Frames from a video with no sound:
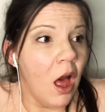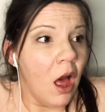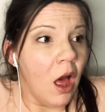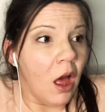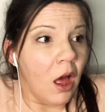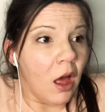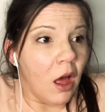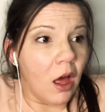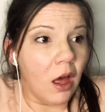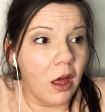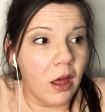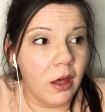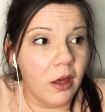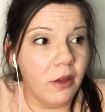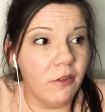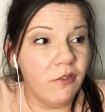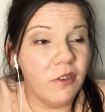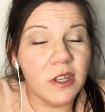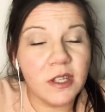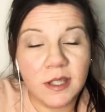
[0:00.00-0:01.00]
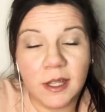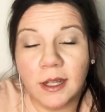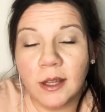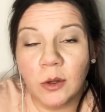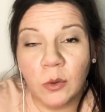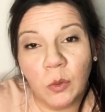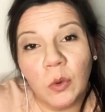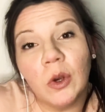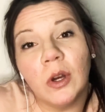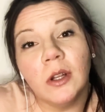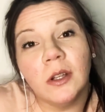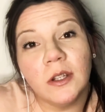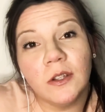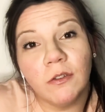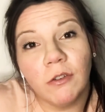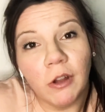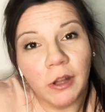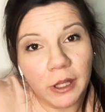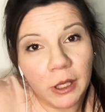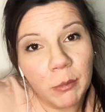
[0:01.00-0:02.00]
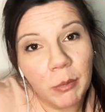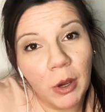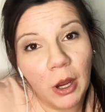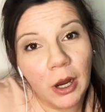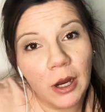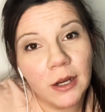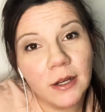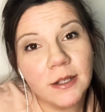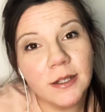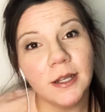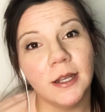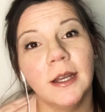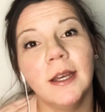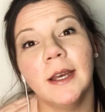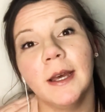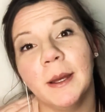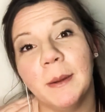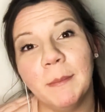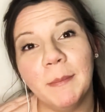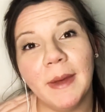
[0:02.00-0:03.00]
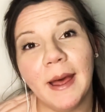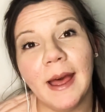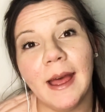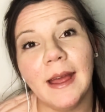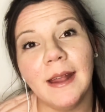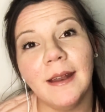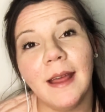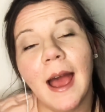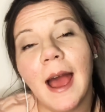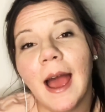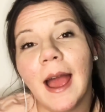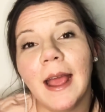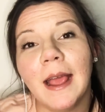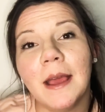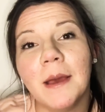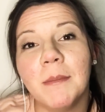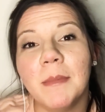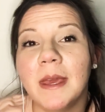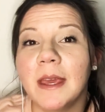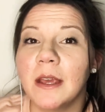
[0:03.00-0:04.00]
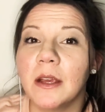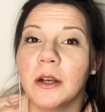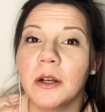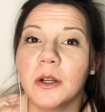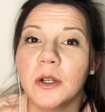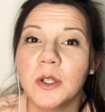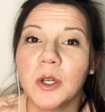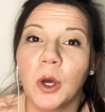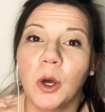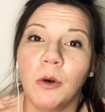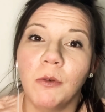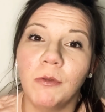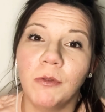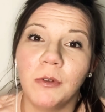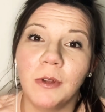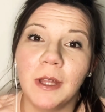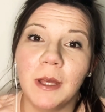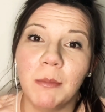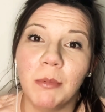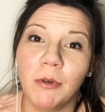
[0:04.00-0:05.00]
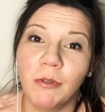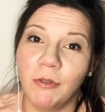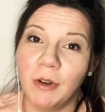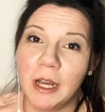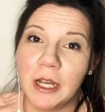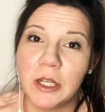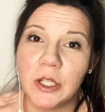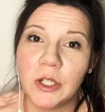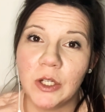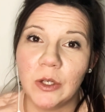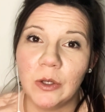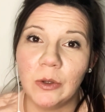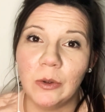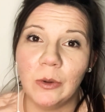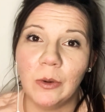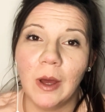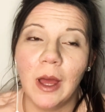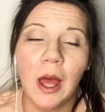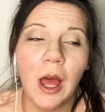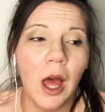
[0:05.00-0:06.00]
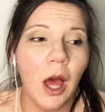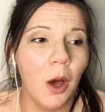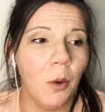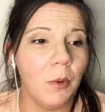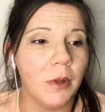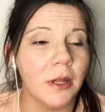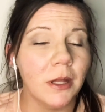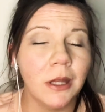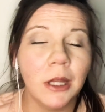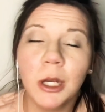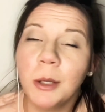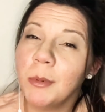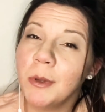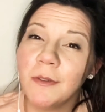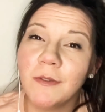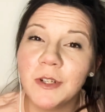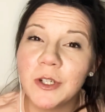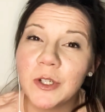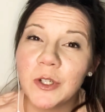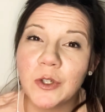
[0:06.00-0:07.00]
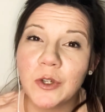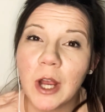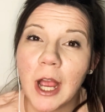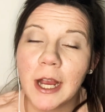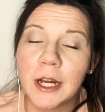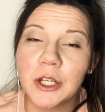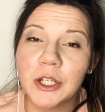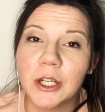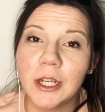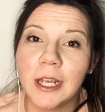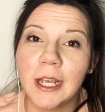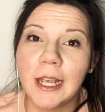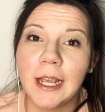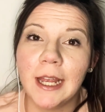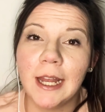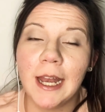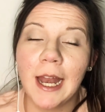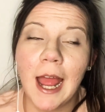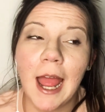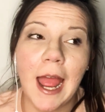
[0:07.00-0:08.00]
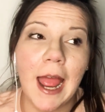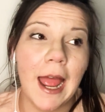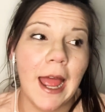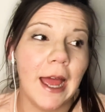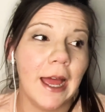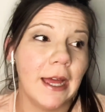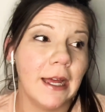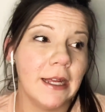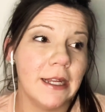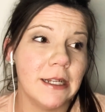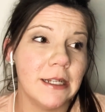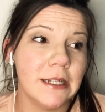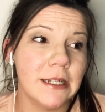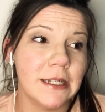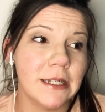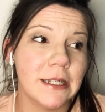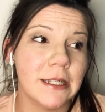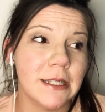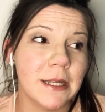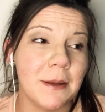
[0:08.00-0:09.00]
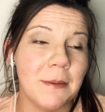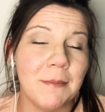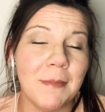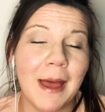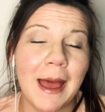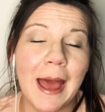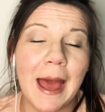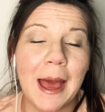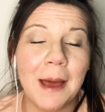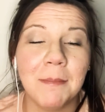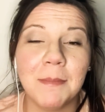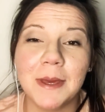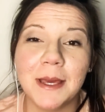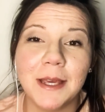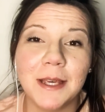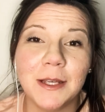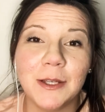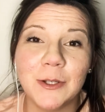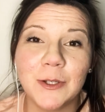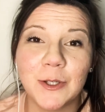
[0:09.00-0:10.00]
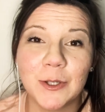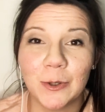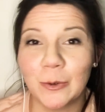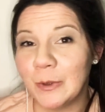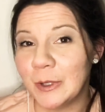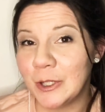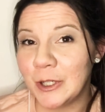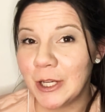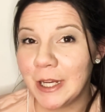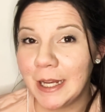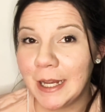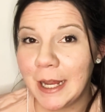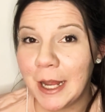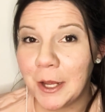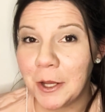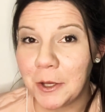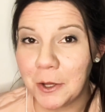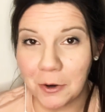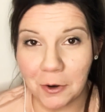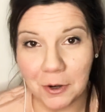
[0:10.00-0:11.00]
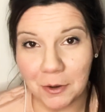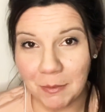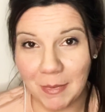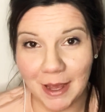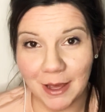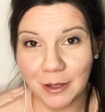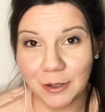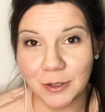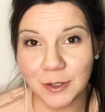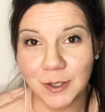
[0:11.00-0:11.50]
It feels like the world is falling apart, but I am here to hopefully provide you with a little bit of a distraction and some happy, squishy yarn mail.